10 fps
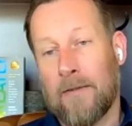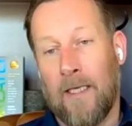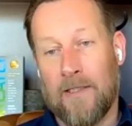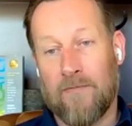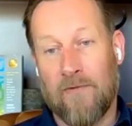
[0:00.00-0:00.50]

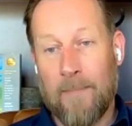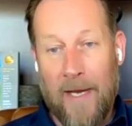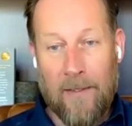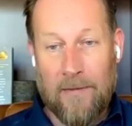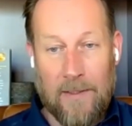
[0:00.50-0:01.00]
that gets
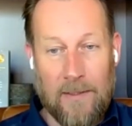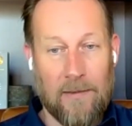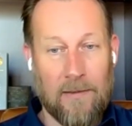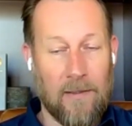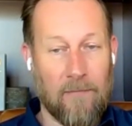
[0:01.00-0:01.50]
remelted
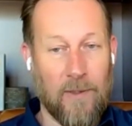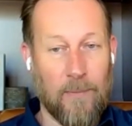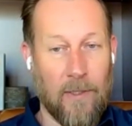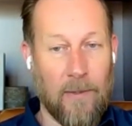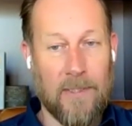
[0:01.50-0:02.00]
and
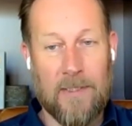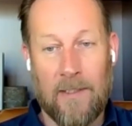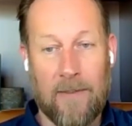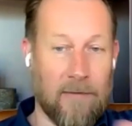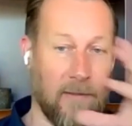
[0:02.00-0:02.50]
repurposed.
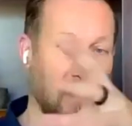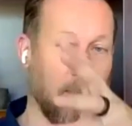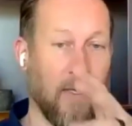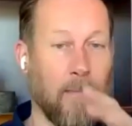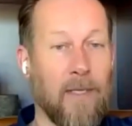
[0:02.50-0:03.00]
It could turn
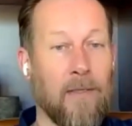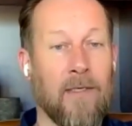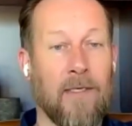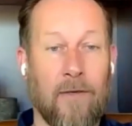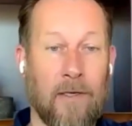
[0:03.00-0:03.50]
up in a
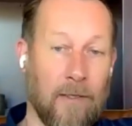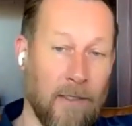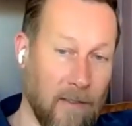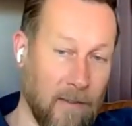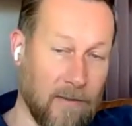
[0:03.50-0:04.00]
building, or it
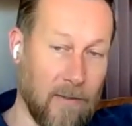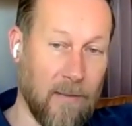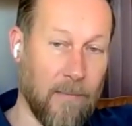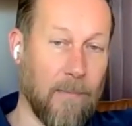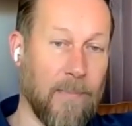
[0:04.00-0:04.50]
could
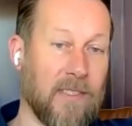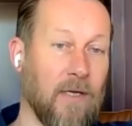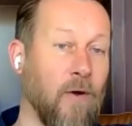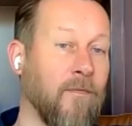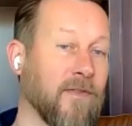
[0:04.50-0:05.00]
turn up in a piece
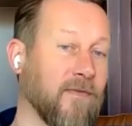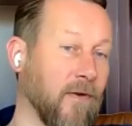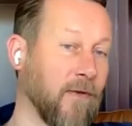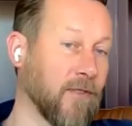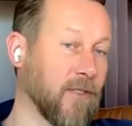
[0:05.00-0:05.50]
of office
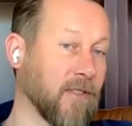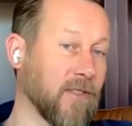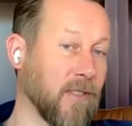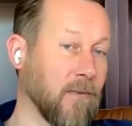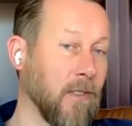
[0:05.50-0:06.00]
furniture.
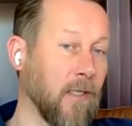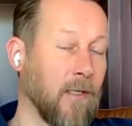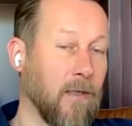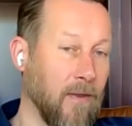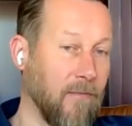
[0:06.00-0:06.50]
So
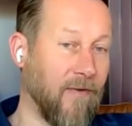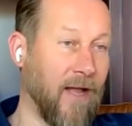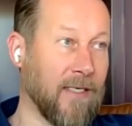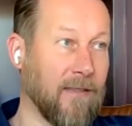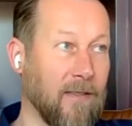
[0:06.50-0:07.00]
the
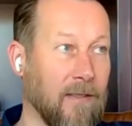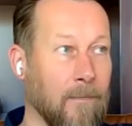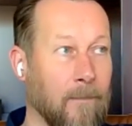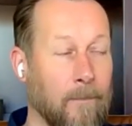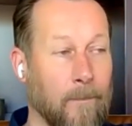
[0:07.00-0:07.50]
fact that
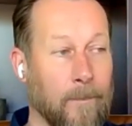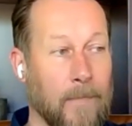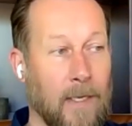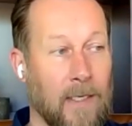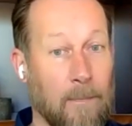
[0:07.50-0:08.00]

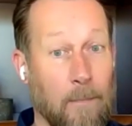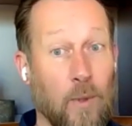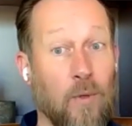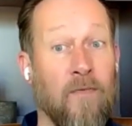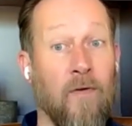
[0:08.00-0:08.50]
it can
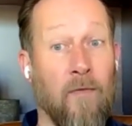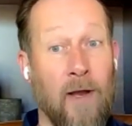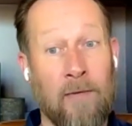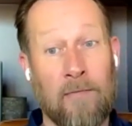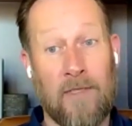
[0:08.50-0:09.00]
move
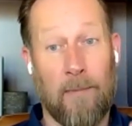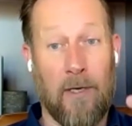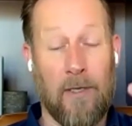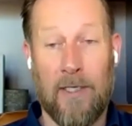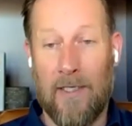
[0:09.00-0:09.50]
around the
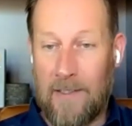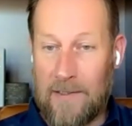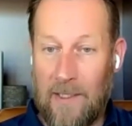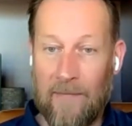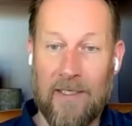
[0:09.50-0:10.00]
market, it
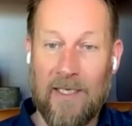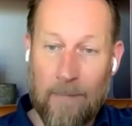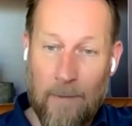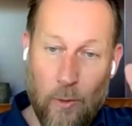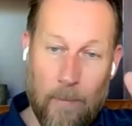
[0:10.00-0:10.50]
doesn't have to
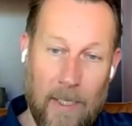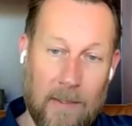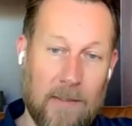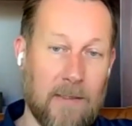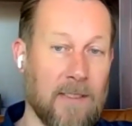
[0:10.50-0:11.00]
keep going
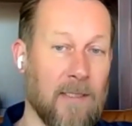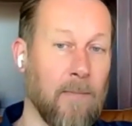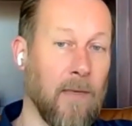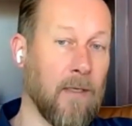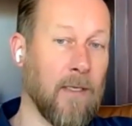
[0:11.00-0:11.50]
back to the
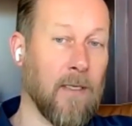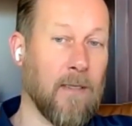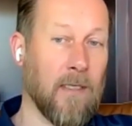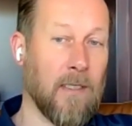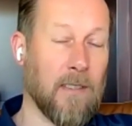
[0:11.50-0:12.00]
same market, I
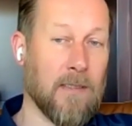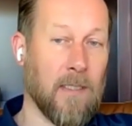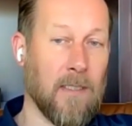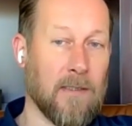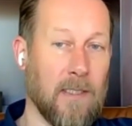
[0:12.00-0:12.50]
think
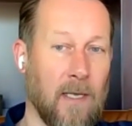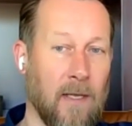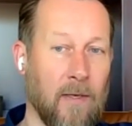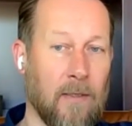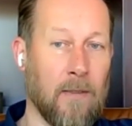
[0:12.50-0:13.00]
is
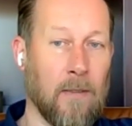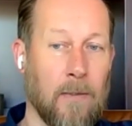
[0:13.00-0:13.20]
another